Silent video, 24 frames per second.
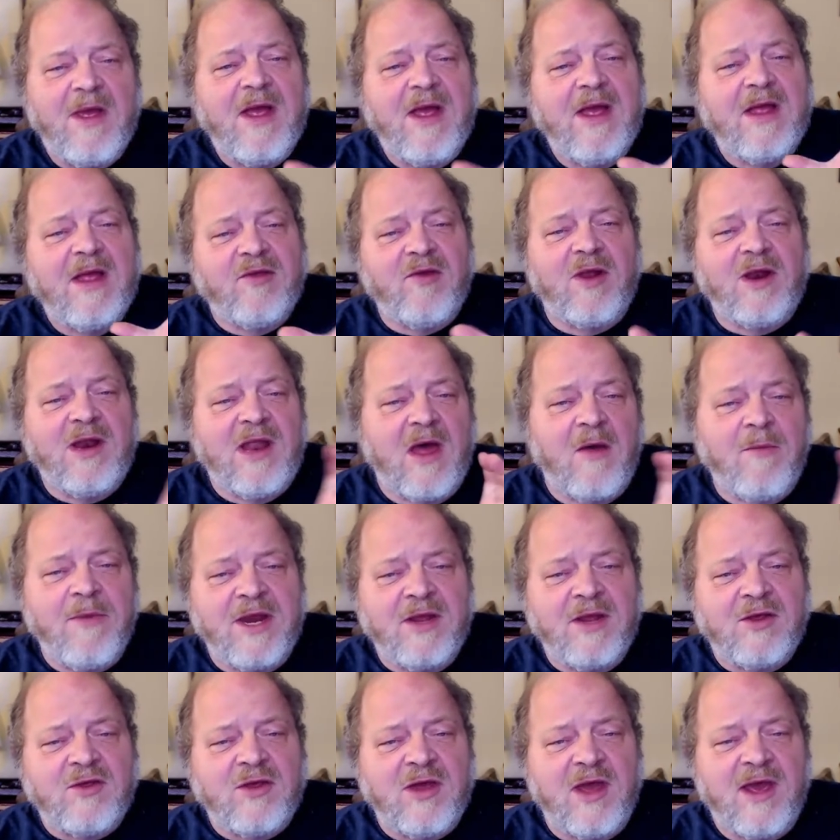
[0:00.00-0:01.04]
that'll allow me to
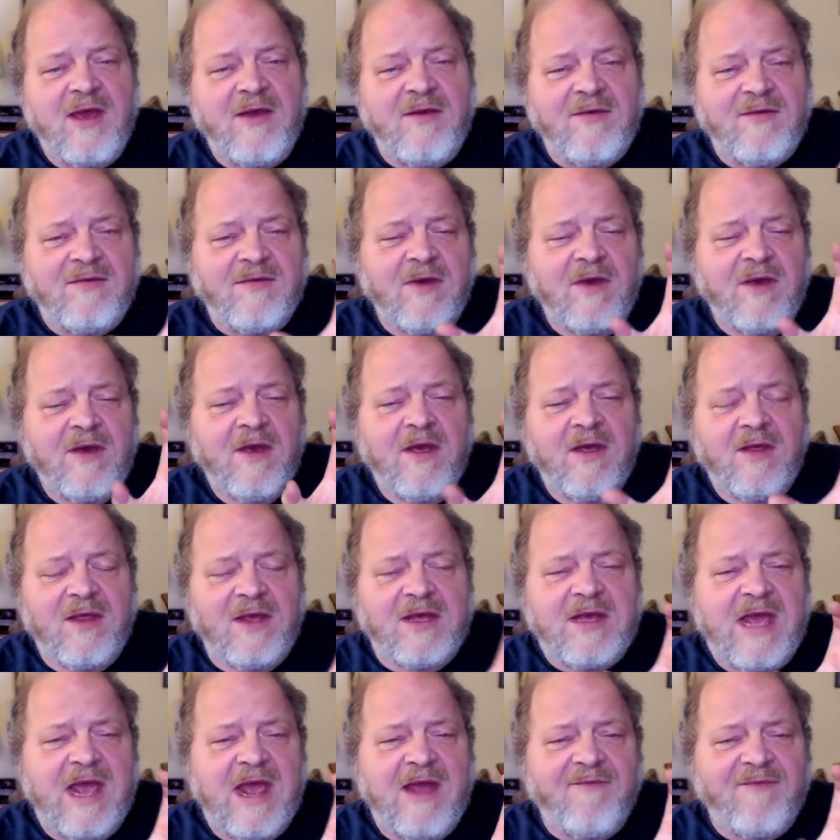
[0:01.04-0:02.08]
change the
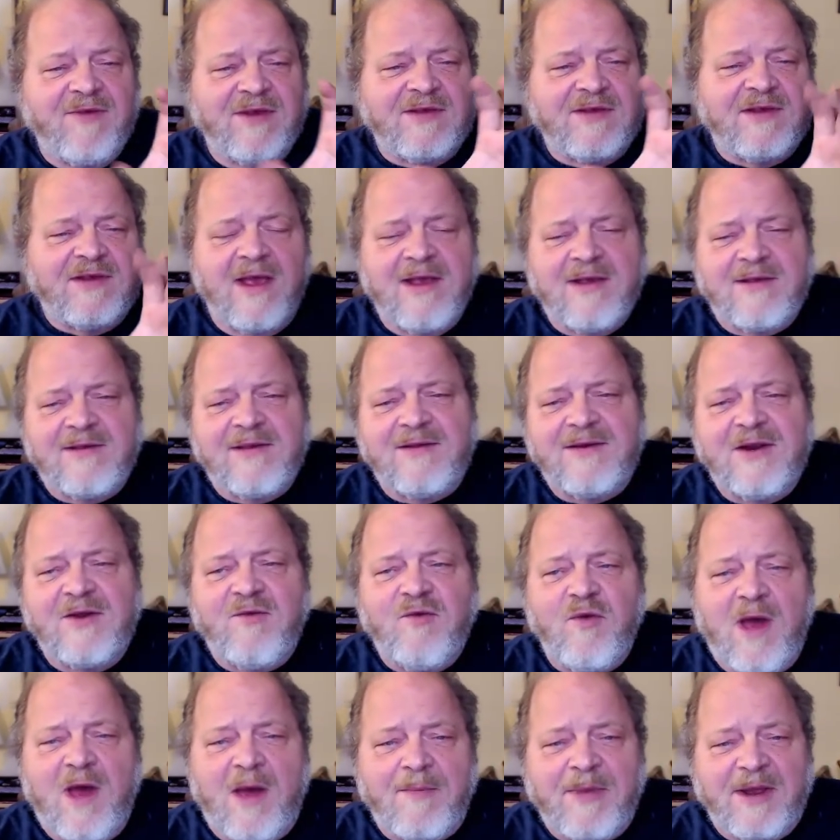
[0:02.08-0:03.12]
canvas size and to
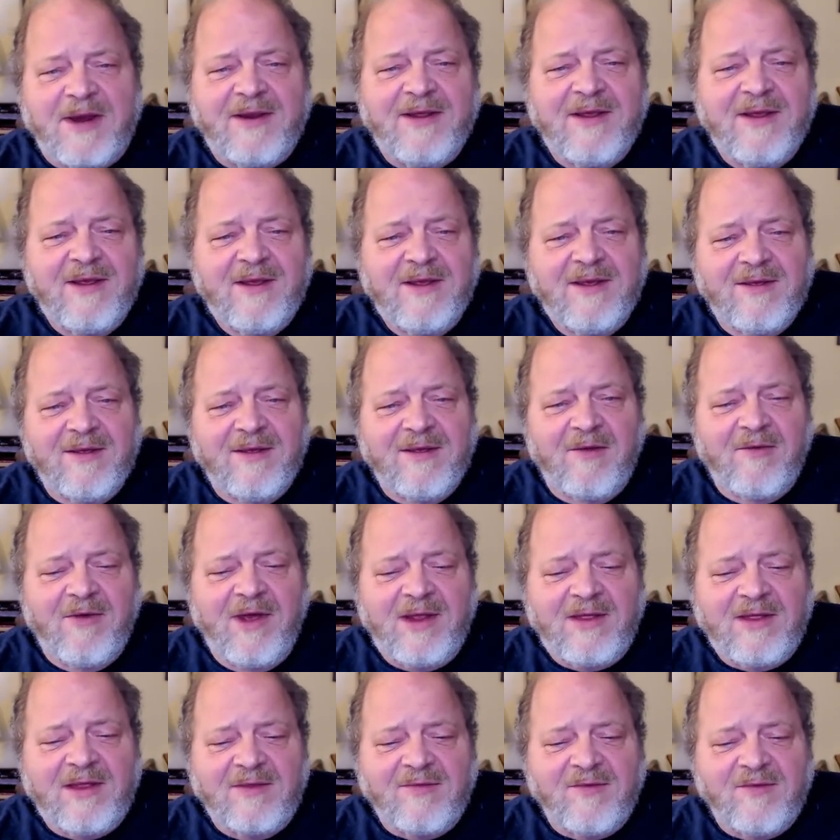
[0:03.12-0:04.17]
crop it. All
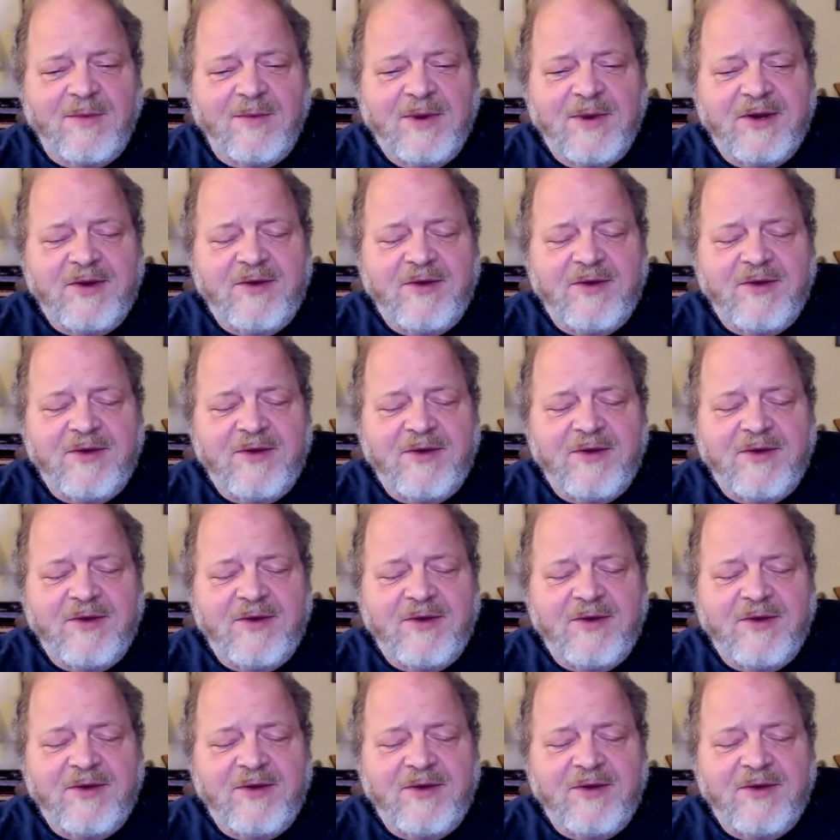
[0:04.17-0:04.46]
right, that's what I'm going to do